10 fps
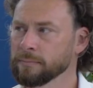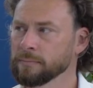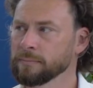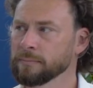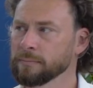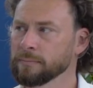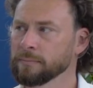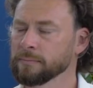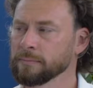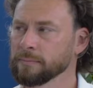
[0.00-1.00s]

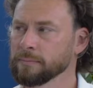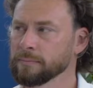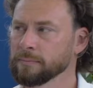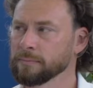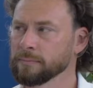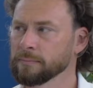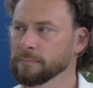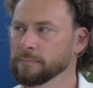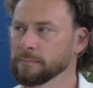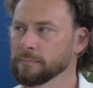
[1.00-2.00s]

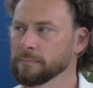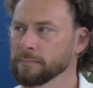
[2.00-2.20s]
The person shown says nothing.